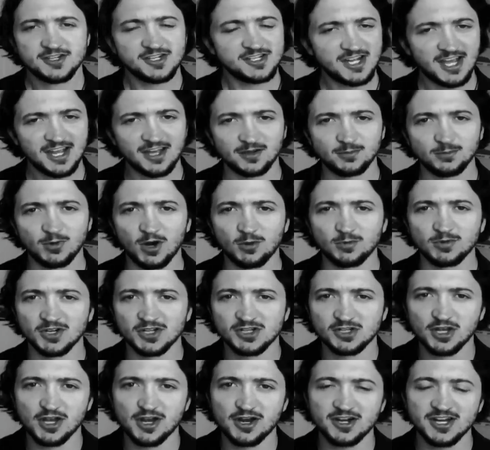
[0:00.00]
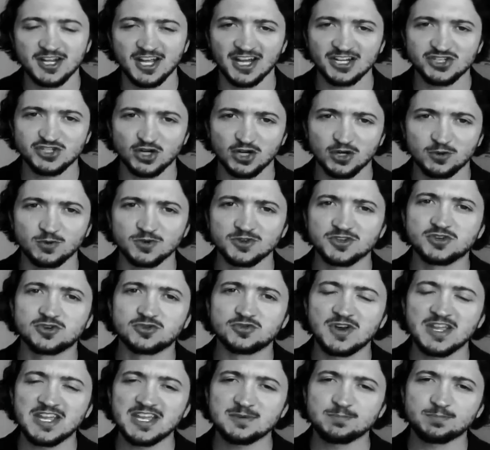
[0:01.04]
Today on Moment of Clarity, I talked with
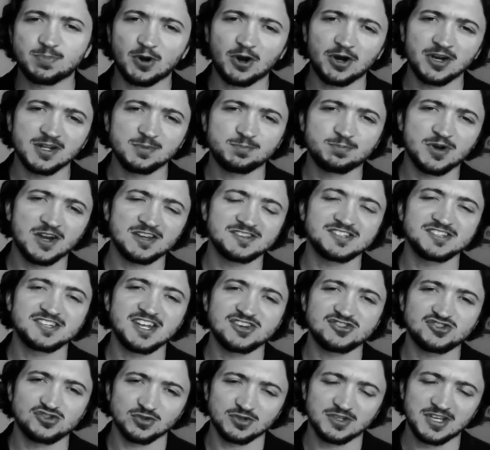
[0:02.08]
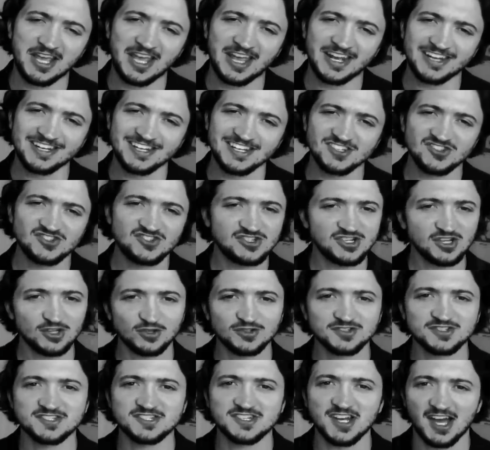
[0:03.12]
Green Party presidential candidate Jill
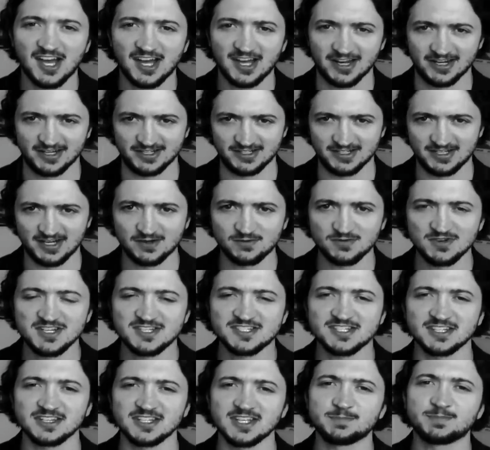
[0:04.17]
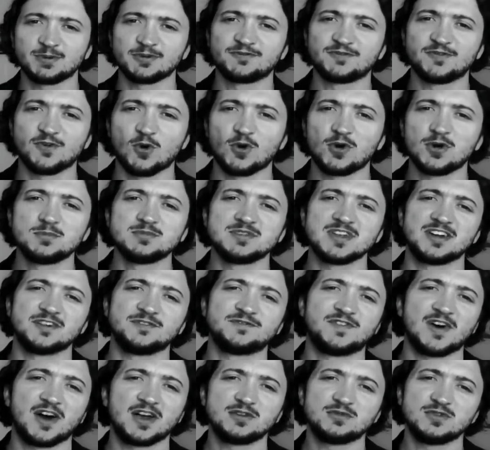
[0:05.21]
Stein. I recently performed at a
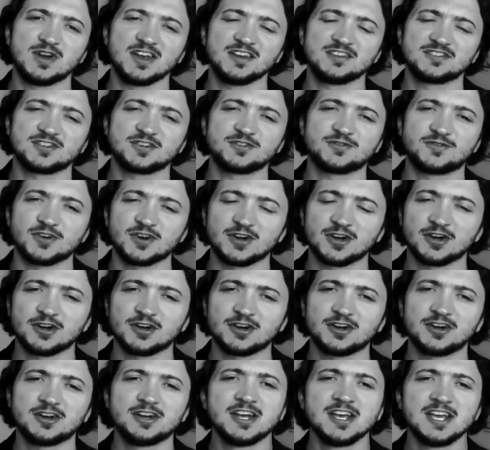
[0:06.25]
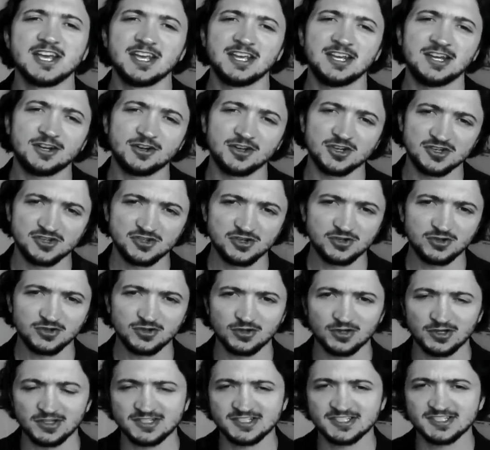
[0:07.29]
fundraiser for her here in New
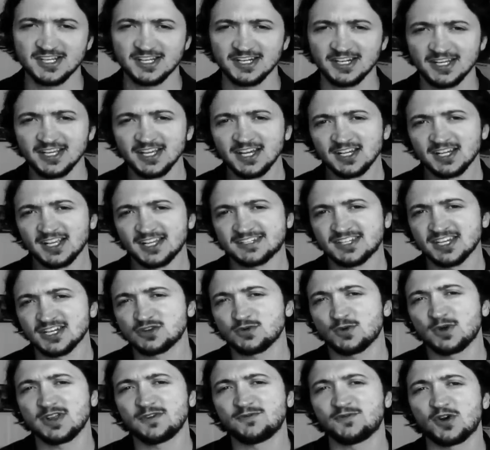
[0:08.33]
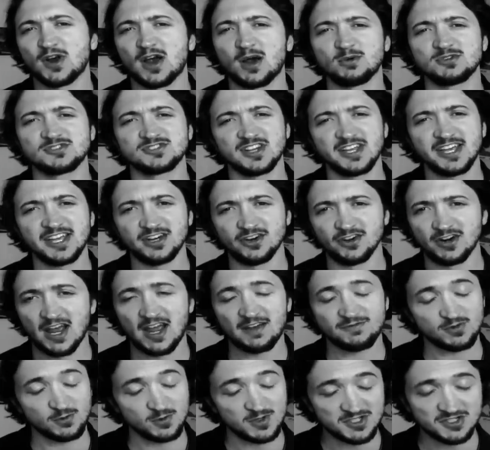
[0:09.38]
York City. Less than 24 hours later,
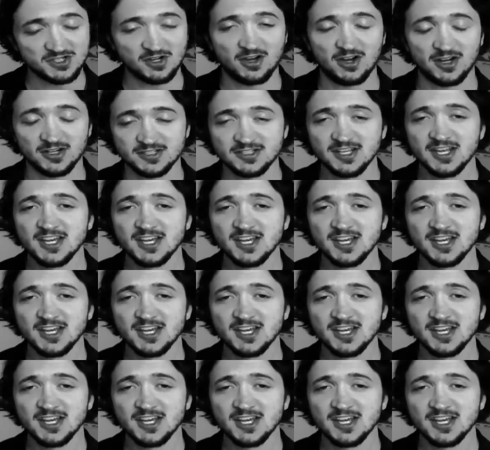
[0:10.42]
after we talked,